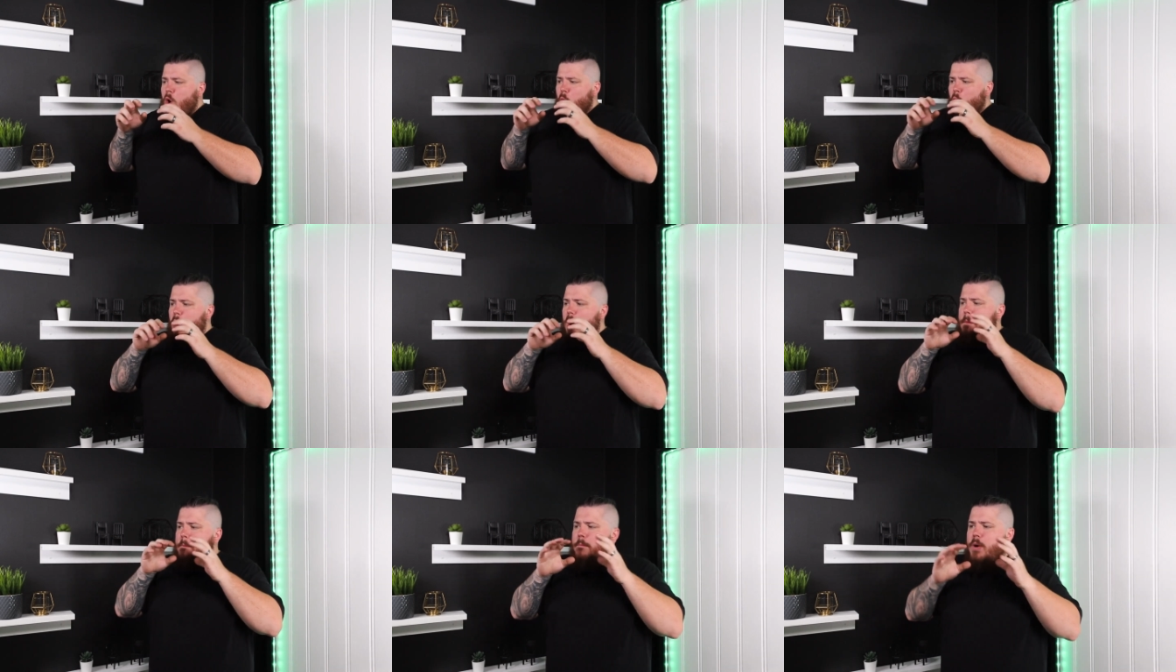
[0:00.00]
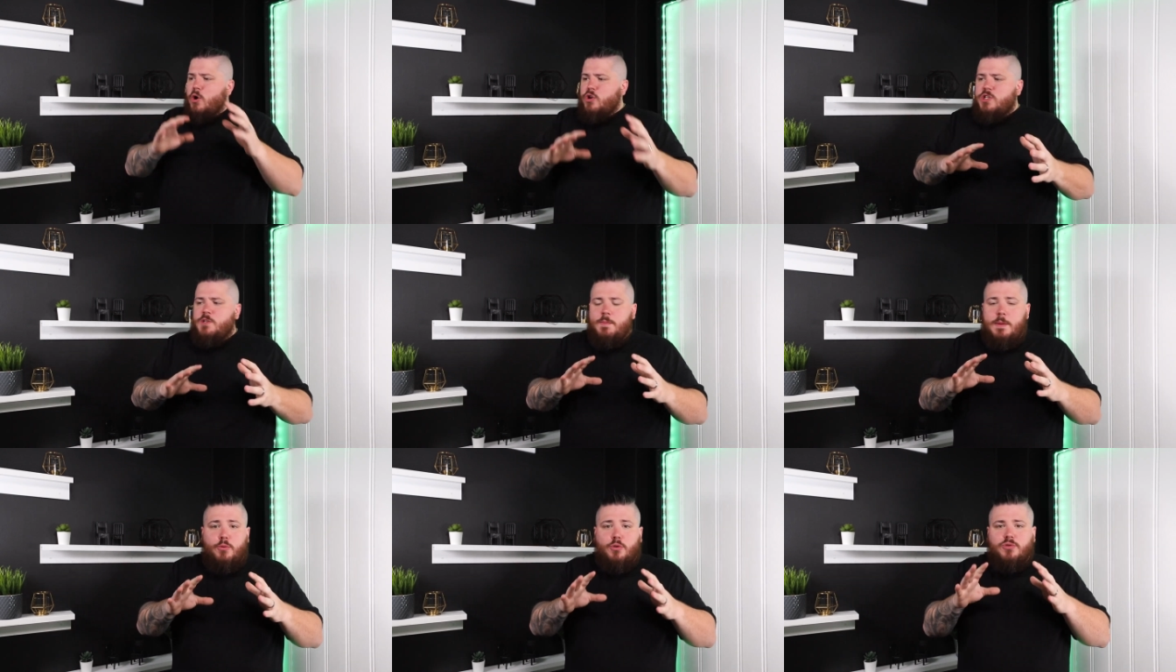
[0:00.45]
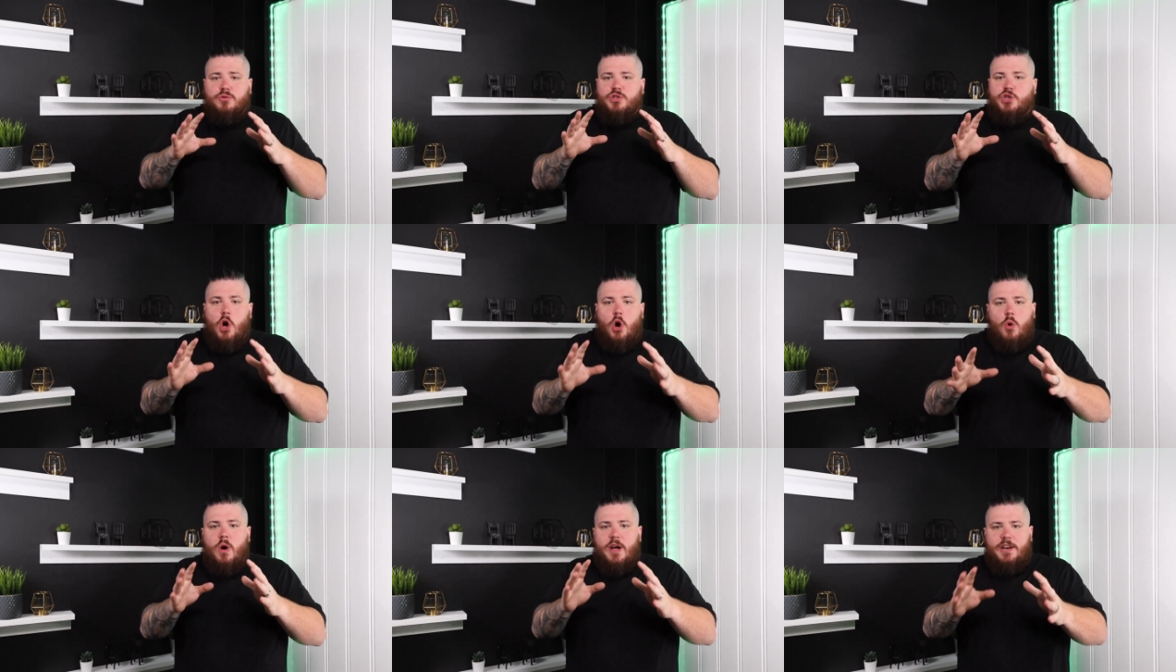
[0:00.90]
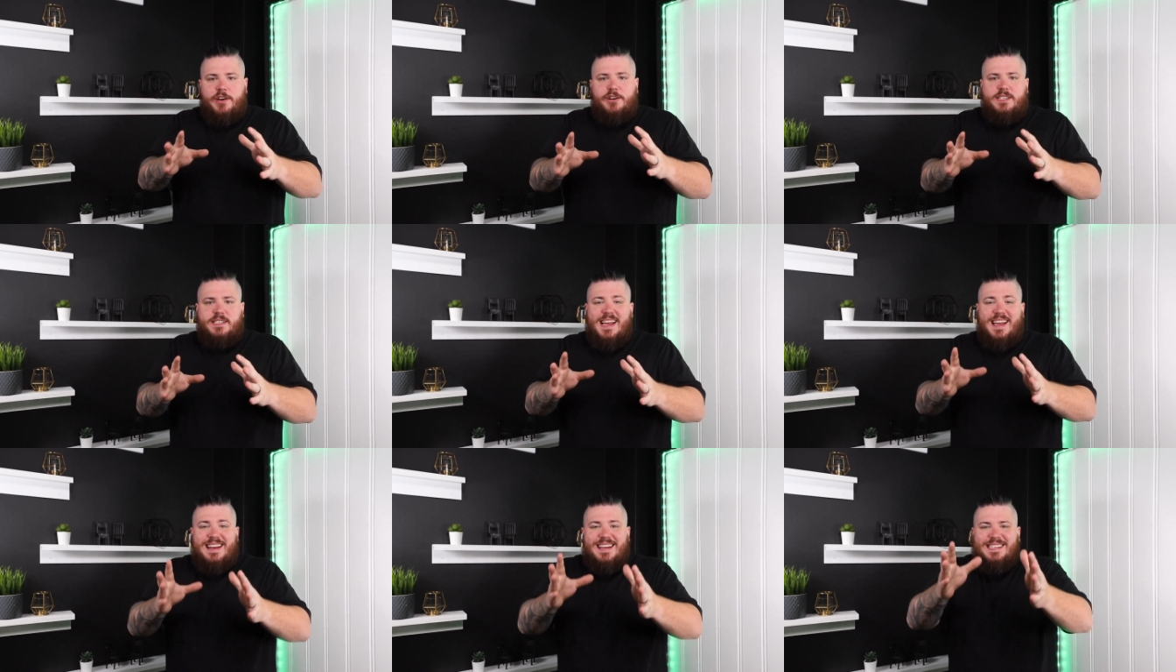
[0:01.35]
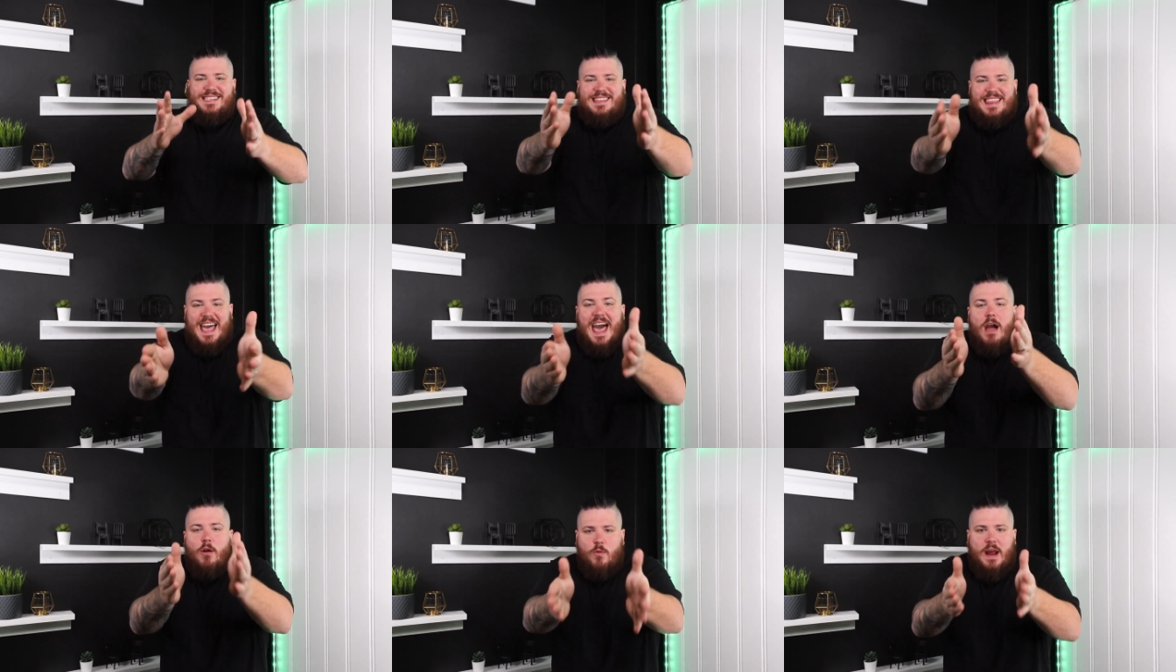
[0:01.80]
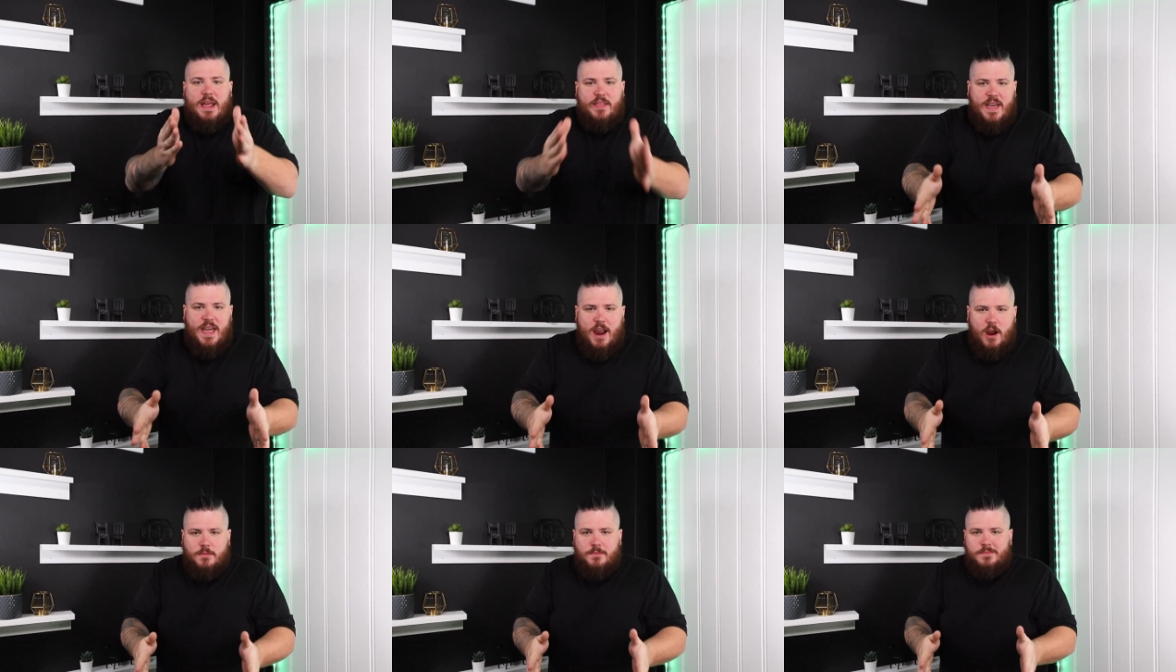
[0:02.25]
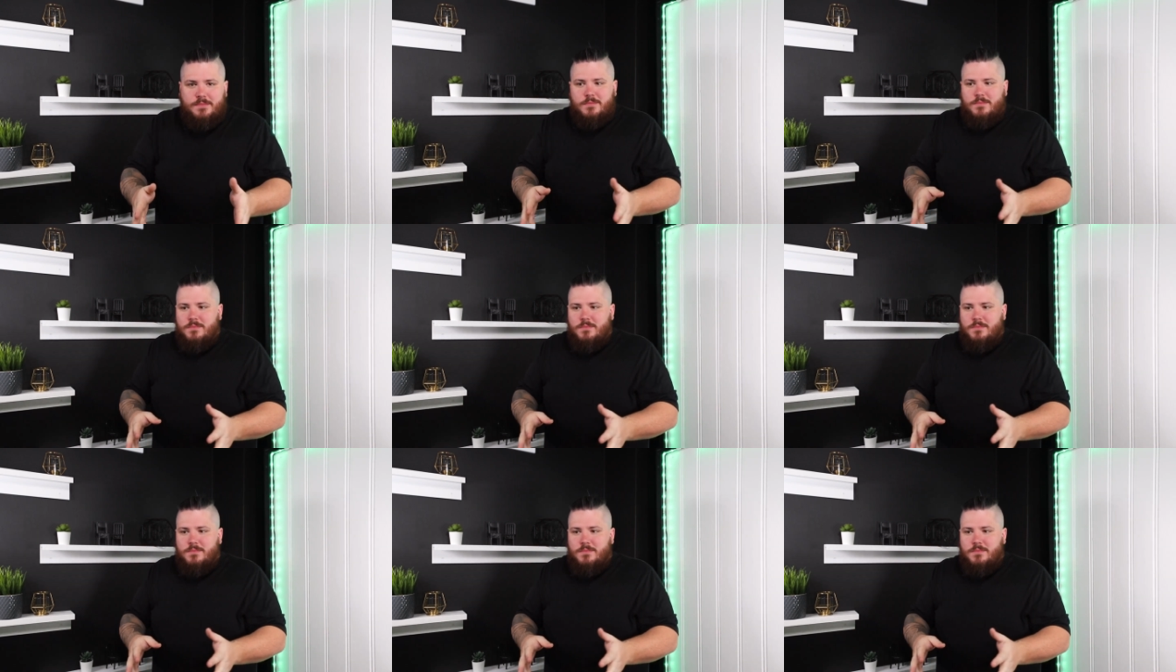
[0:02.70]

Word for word: What most people don't understand is that right there.